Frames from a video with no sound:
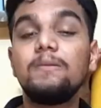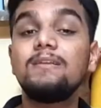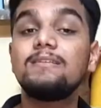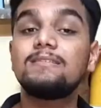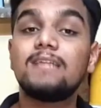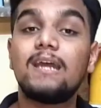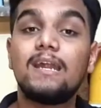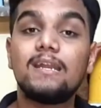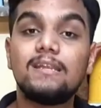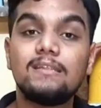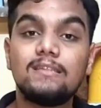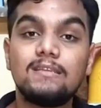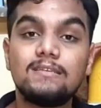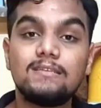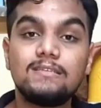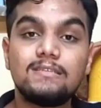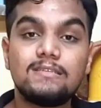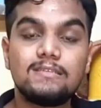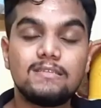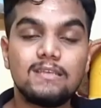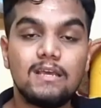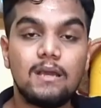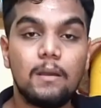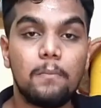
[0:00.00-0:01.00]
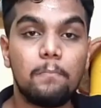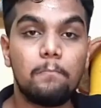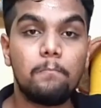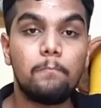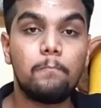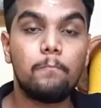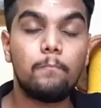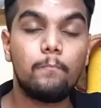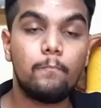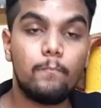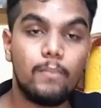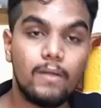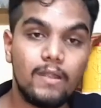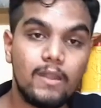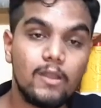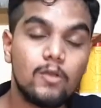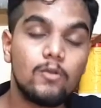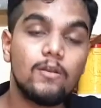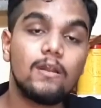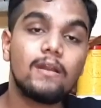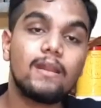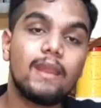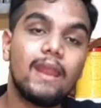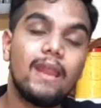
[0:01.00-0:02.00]
means that this
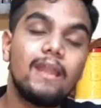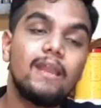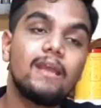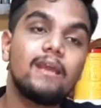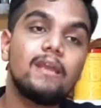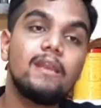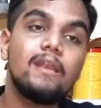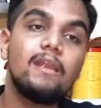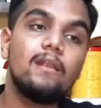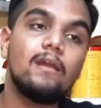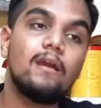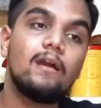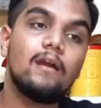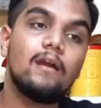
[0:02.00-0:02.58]
particular category